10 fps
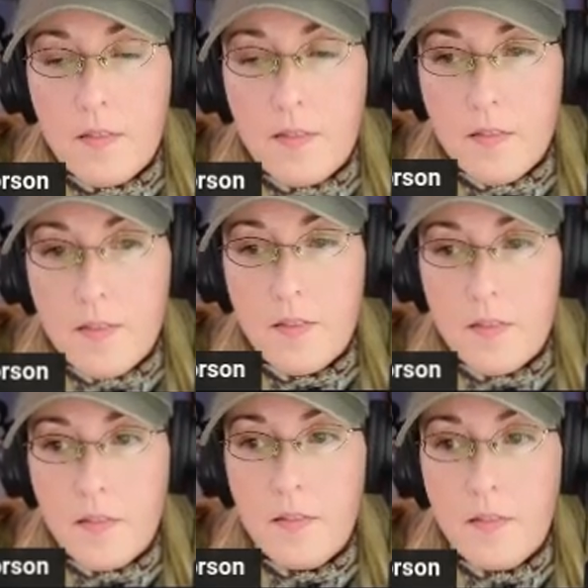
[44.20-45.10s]

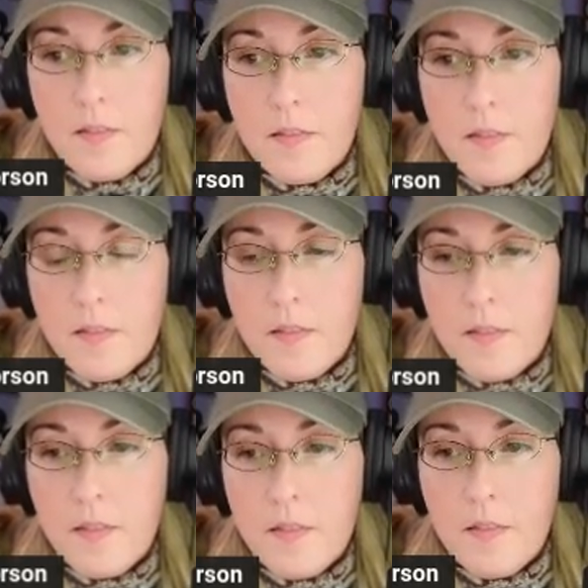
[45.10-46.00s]

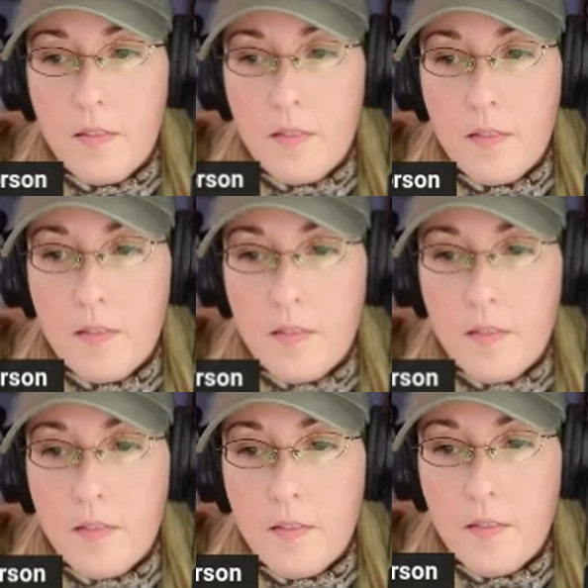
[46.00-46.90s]

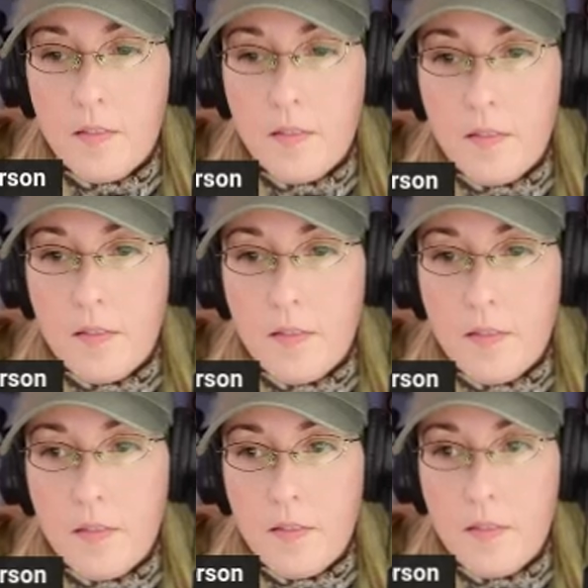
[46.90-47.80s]

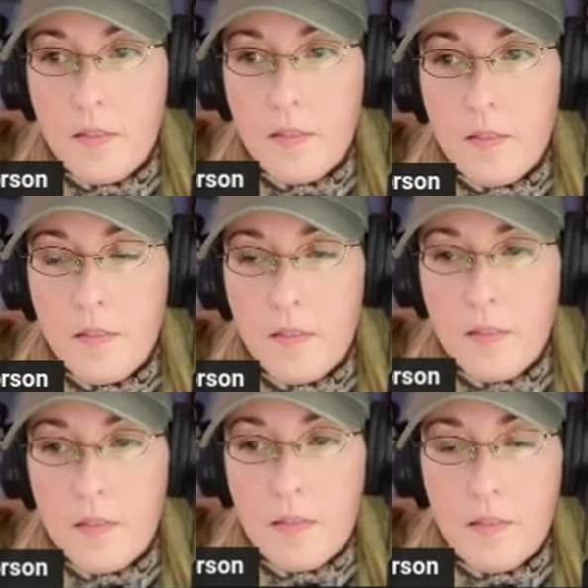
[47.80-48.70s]

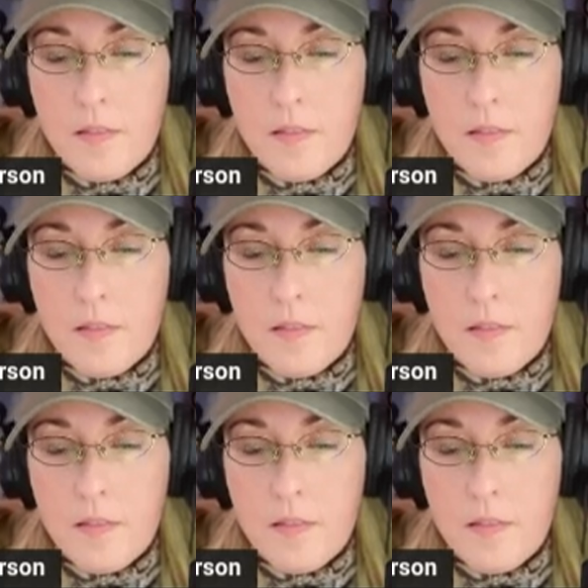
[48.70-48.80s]
[no speech]